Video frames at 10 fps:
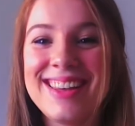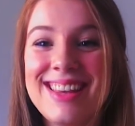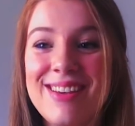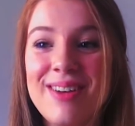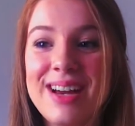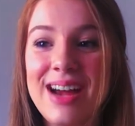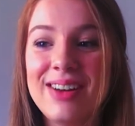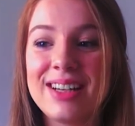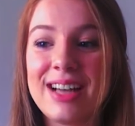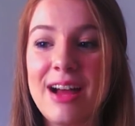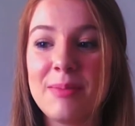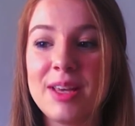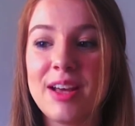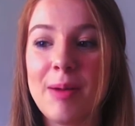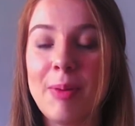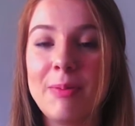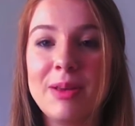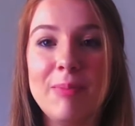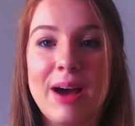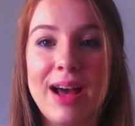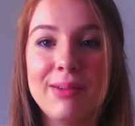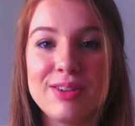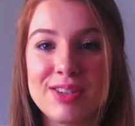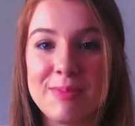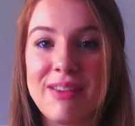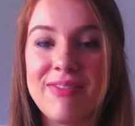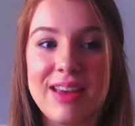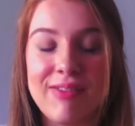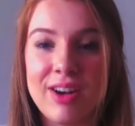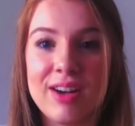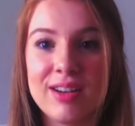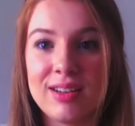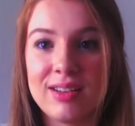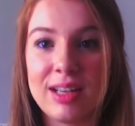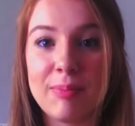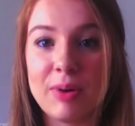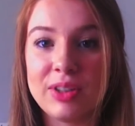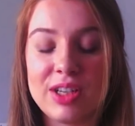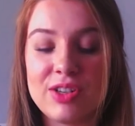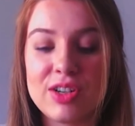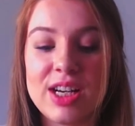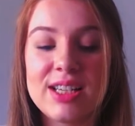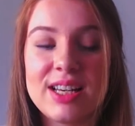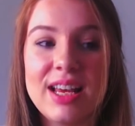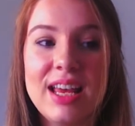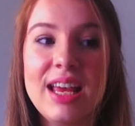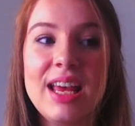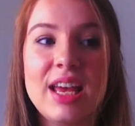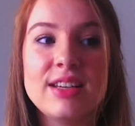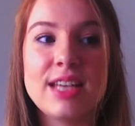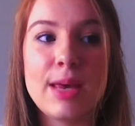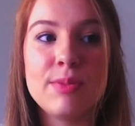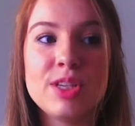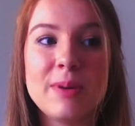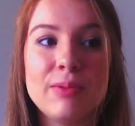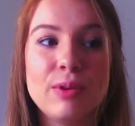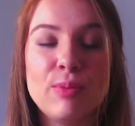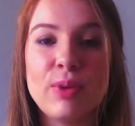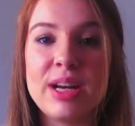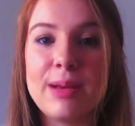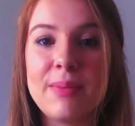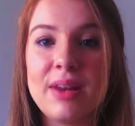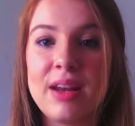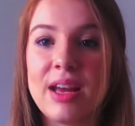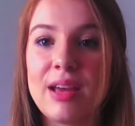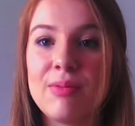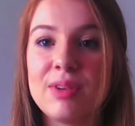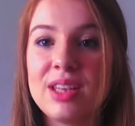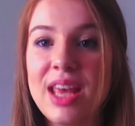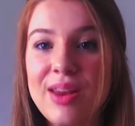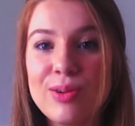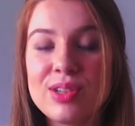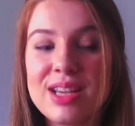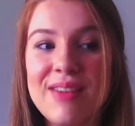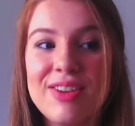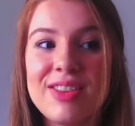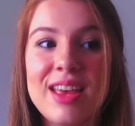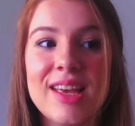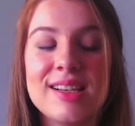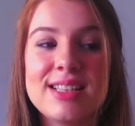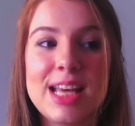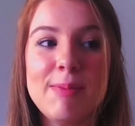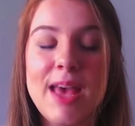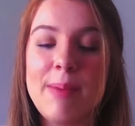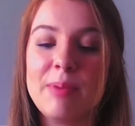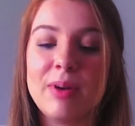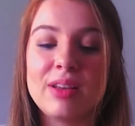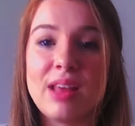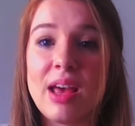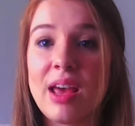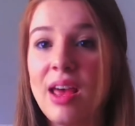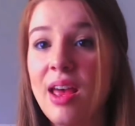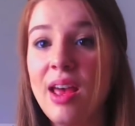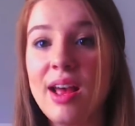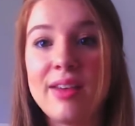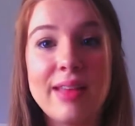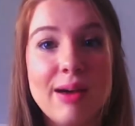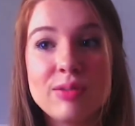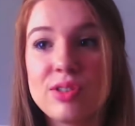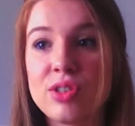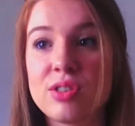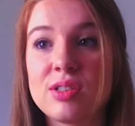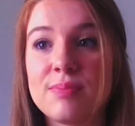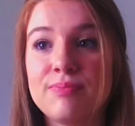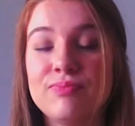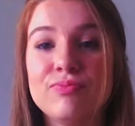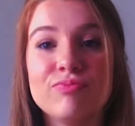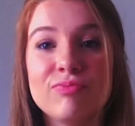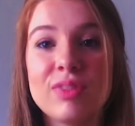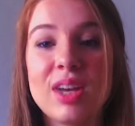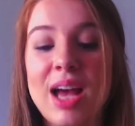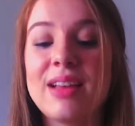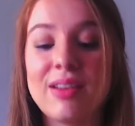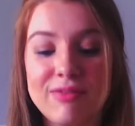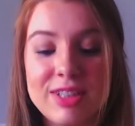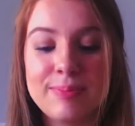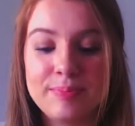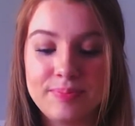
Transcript: they went out and got me a pumpkin pie, which was my favorite like birthday treat, and came into my room right at midnight with candles and everything and sang me happy birthday. And that was just, I loved it.